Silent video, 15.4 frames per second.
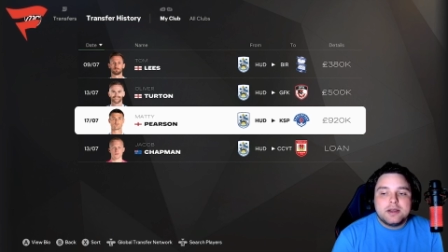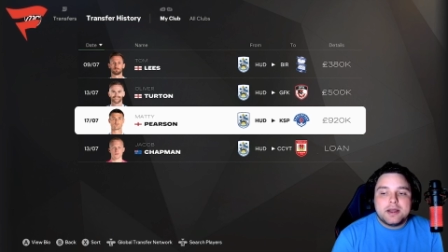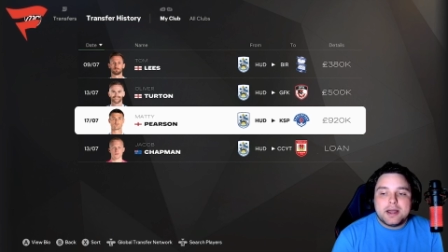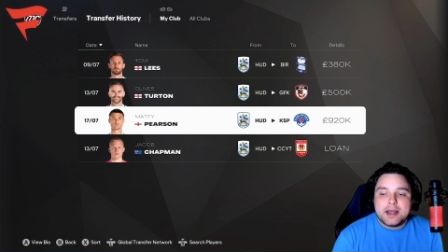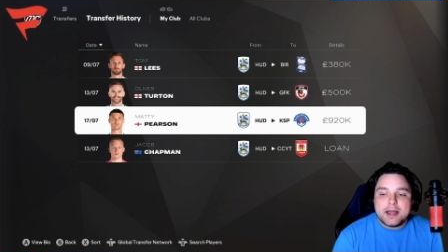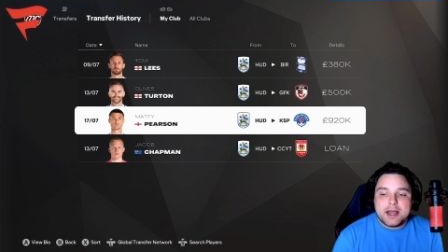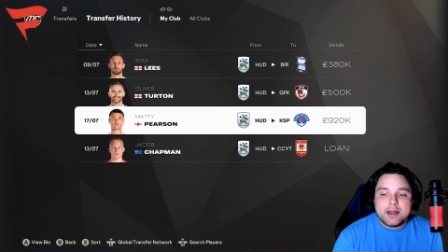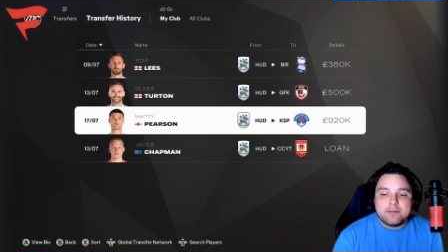
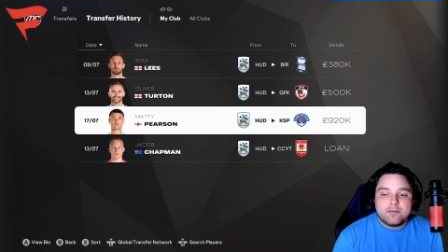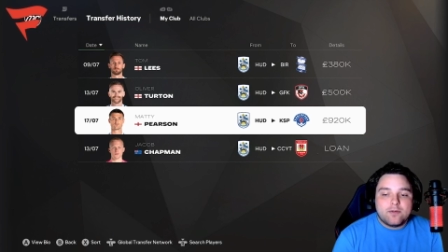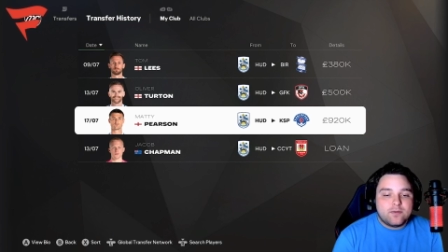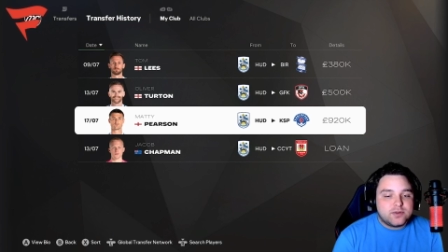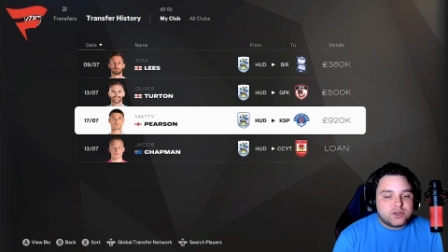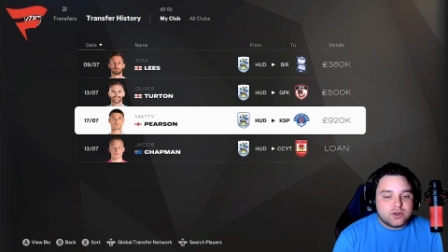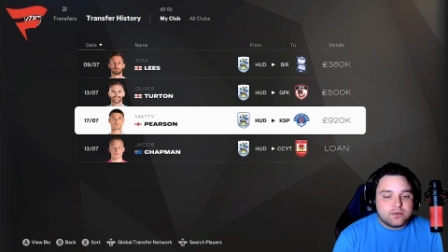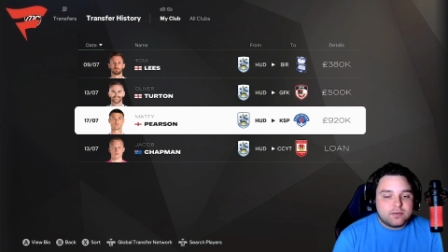
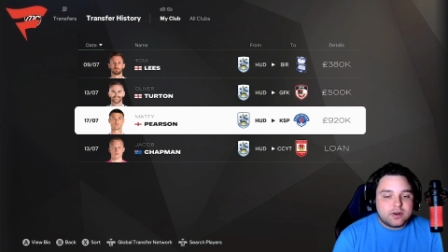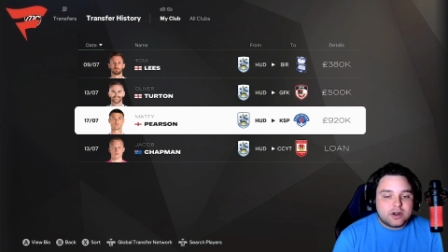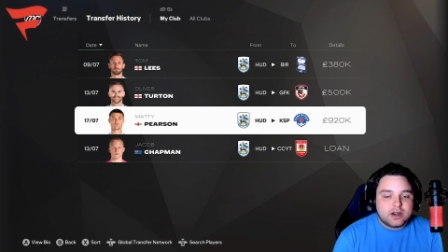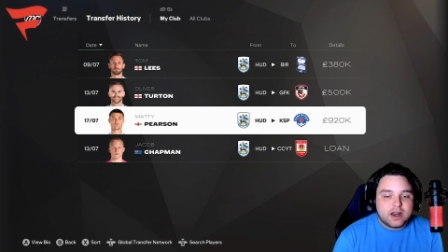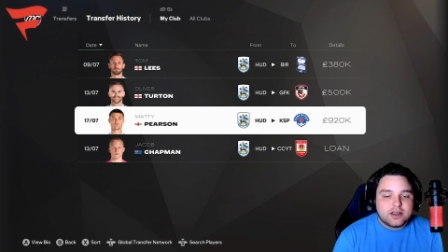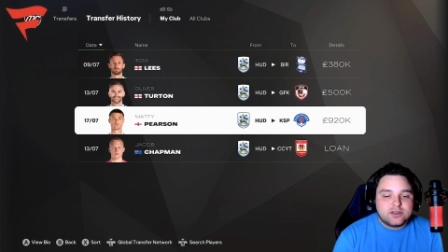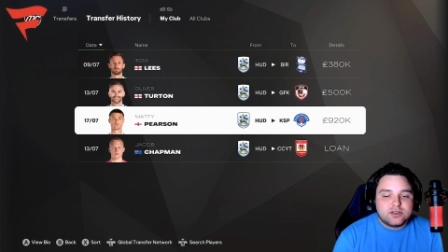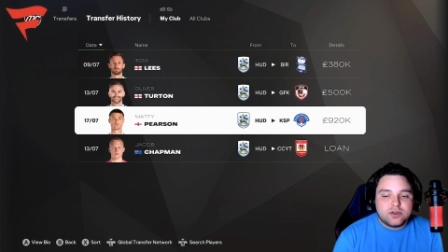So very
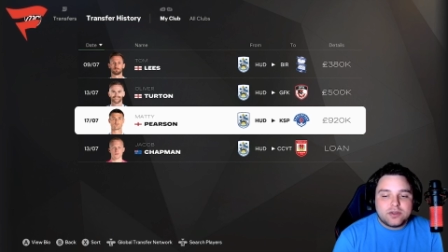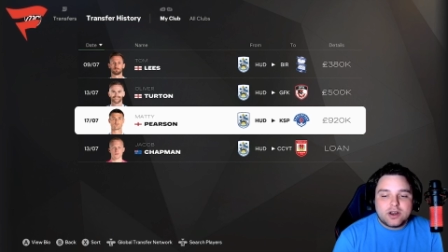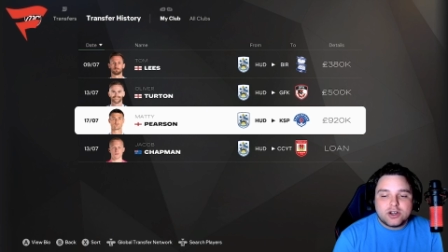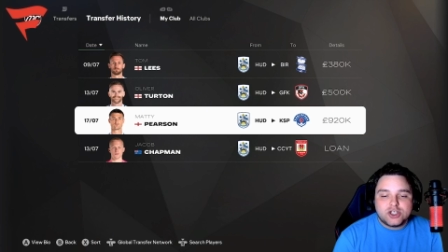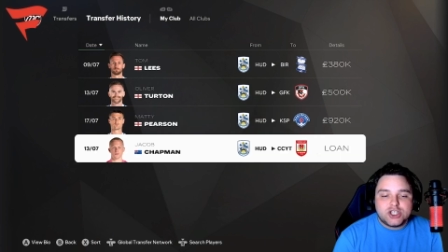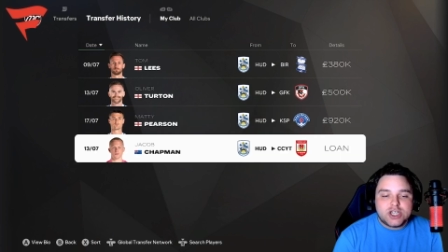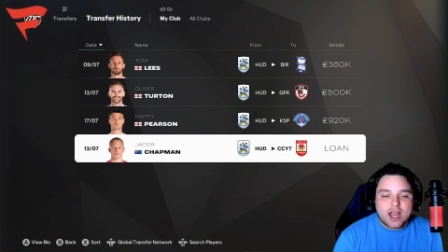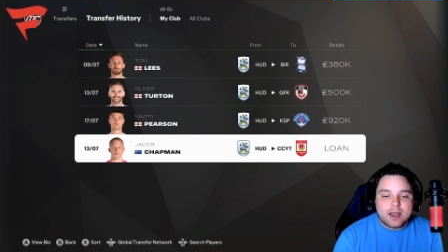nice still there.
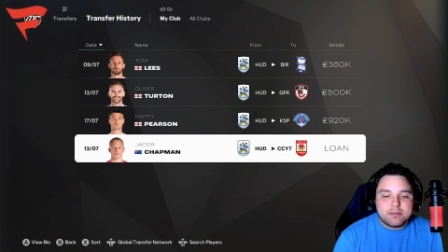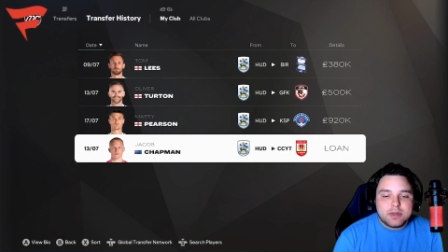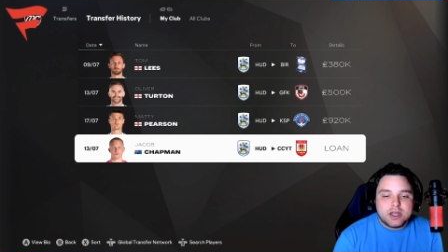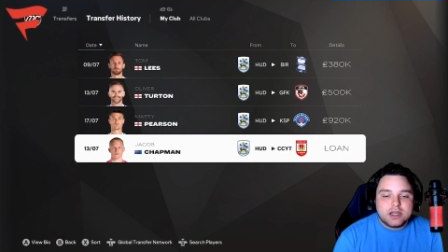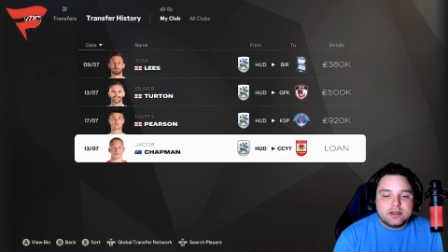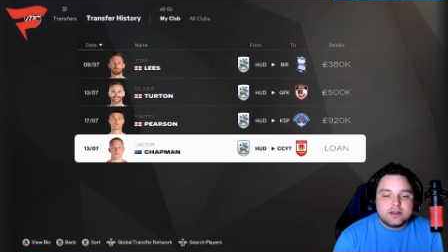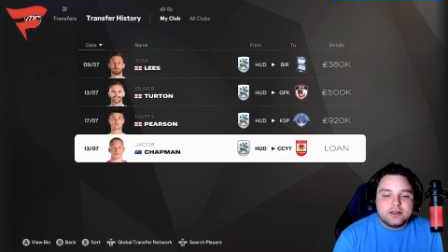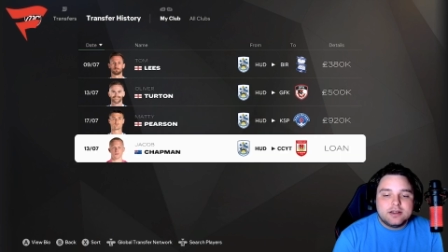
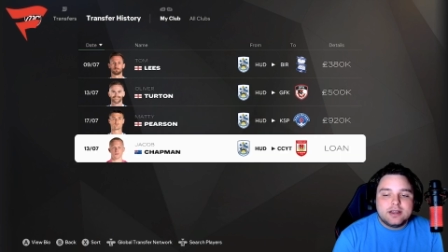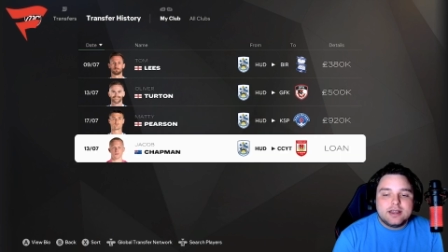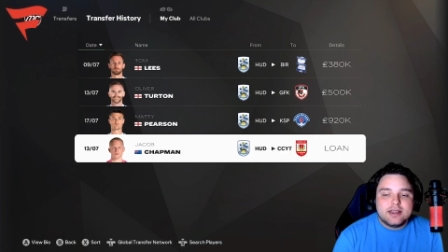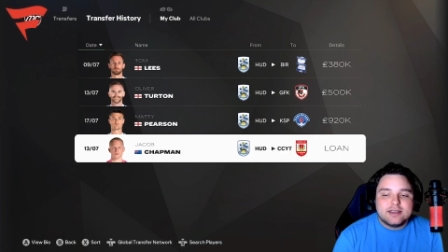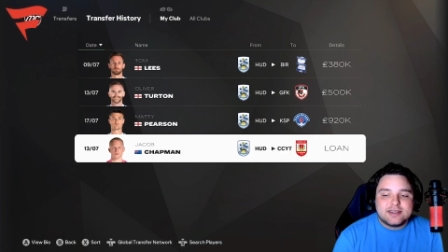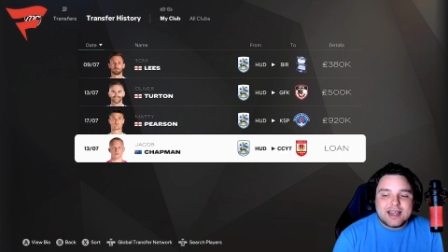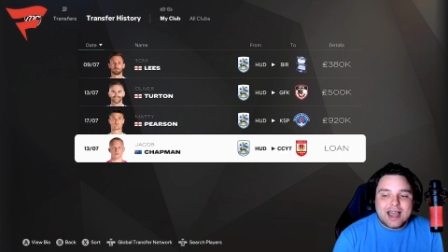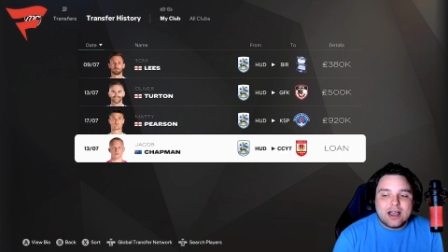Chapman
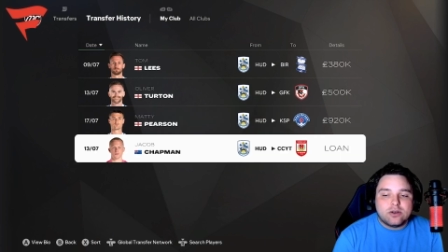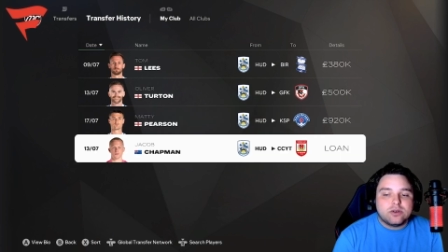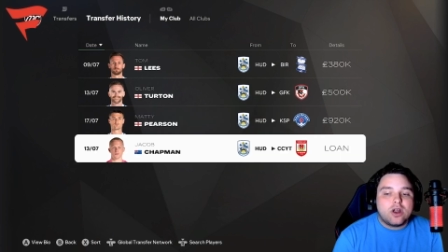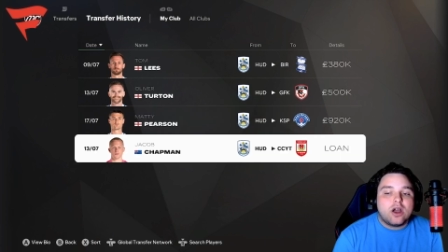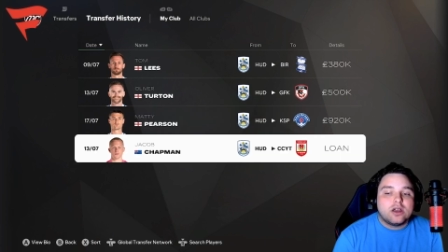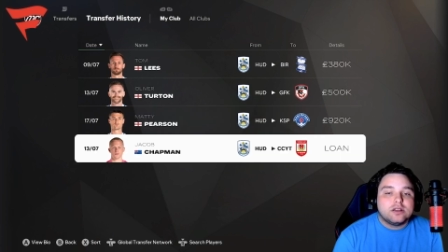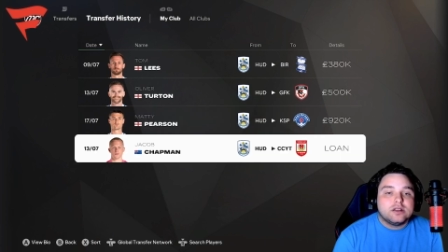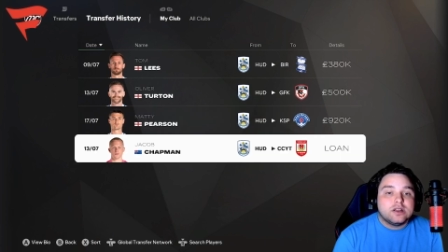is out
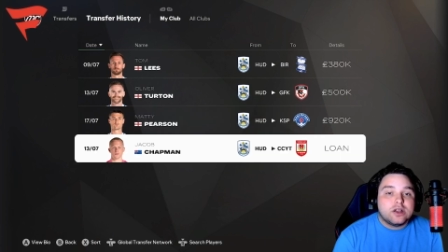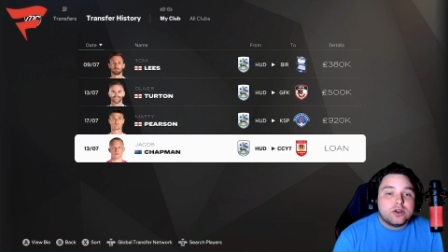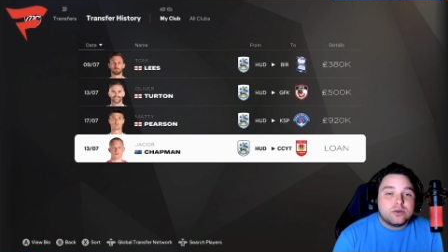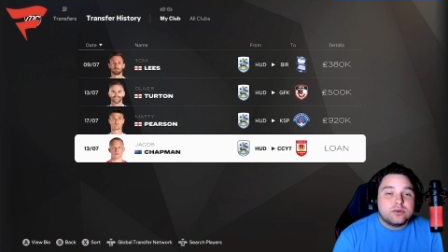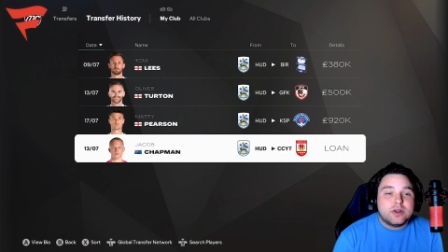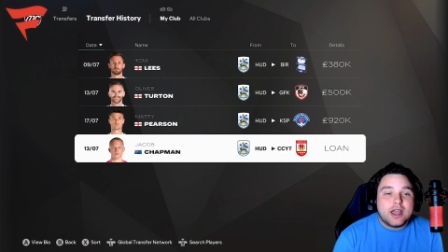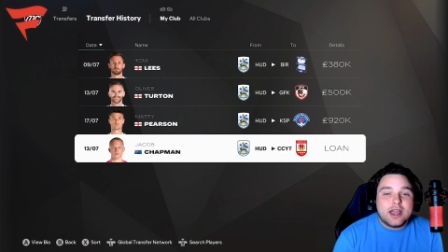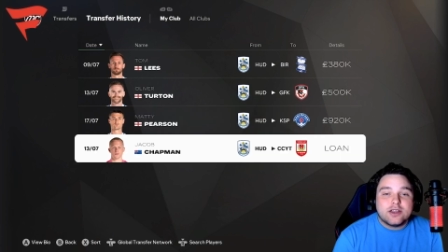on
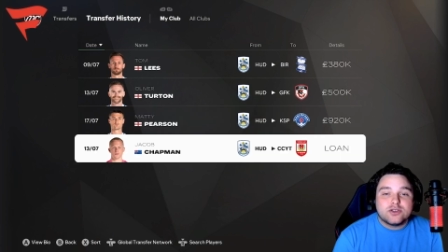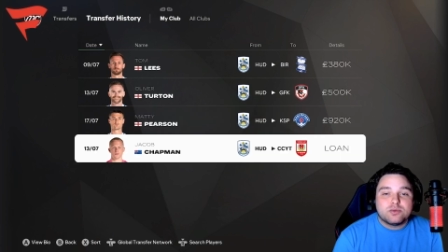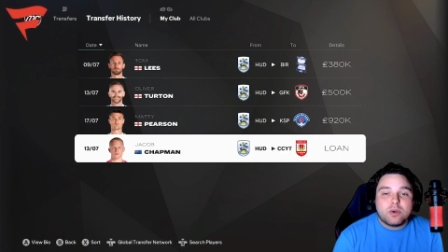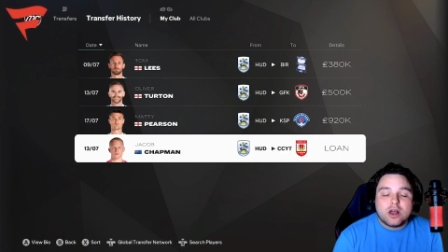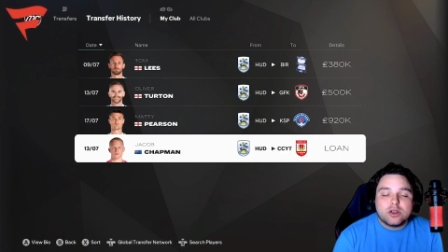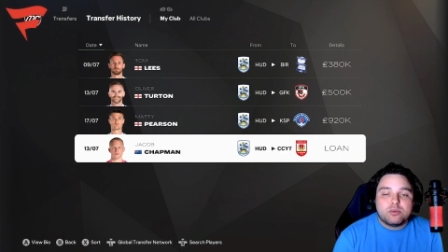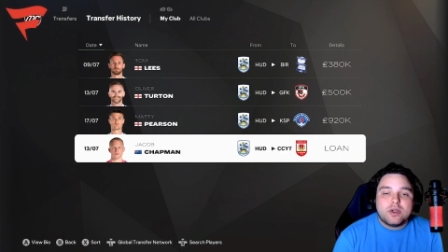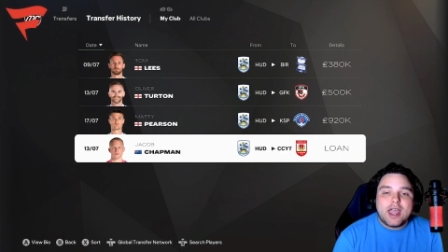loan as
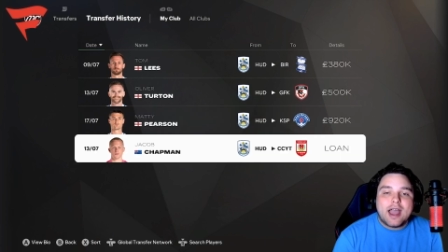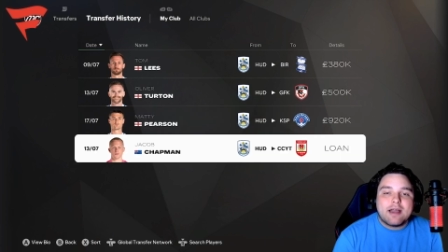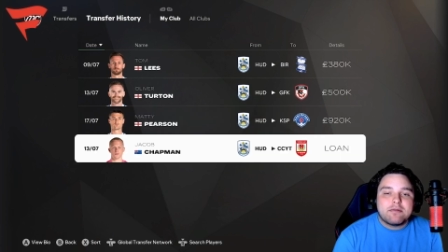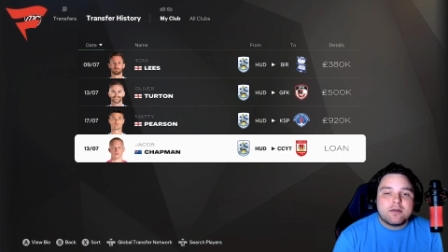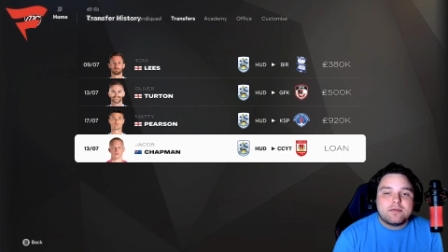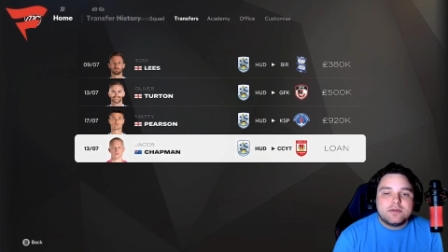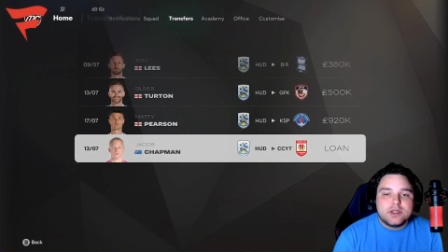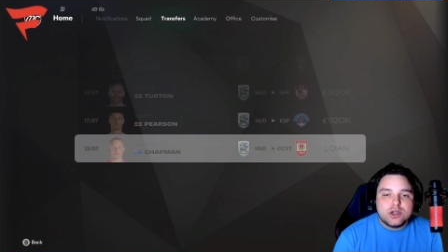well. We have
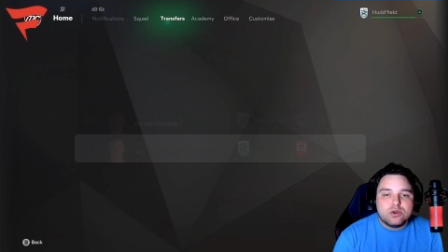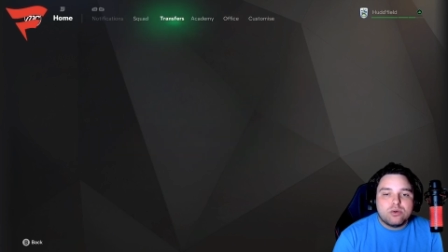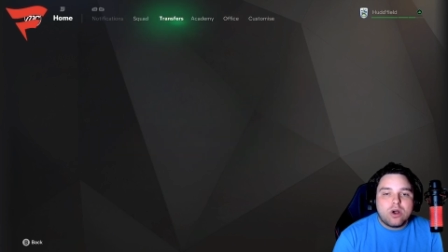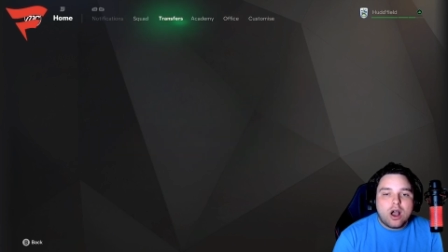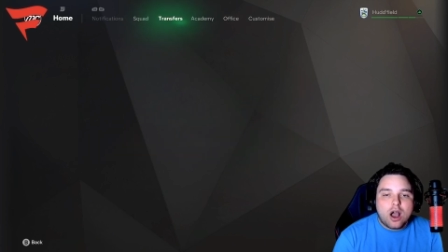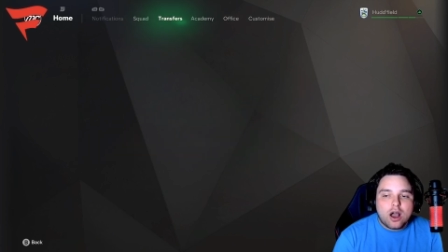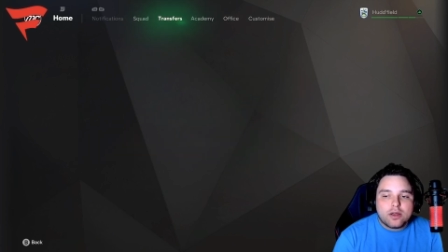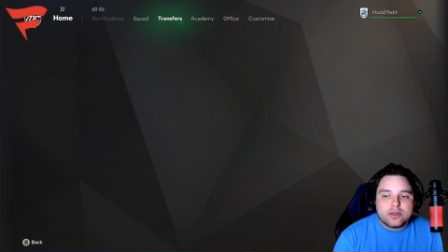a few
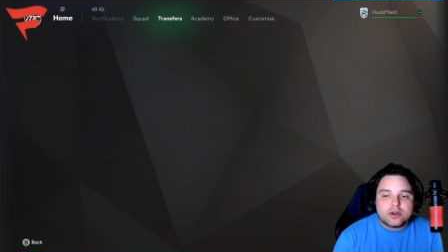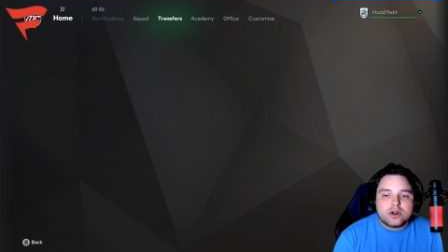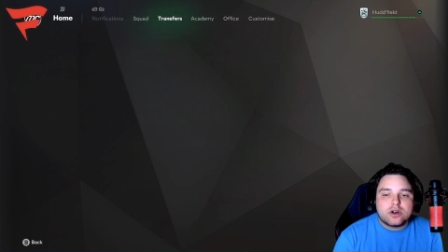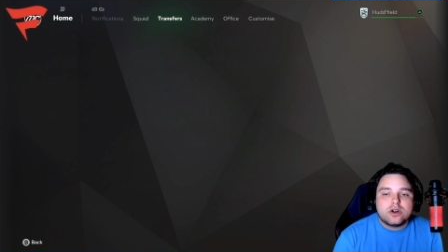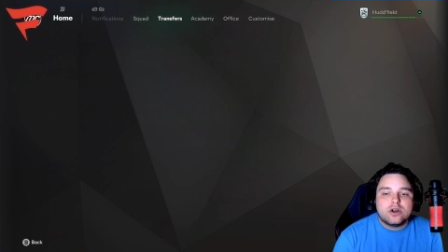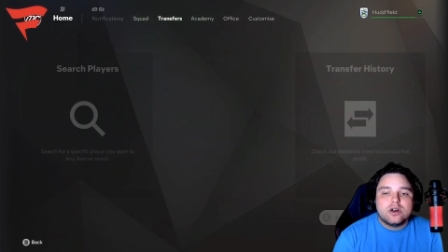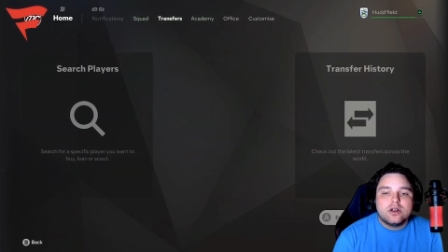other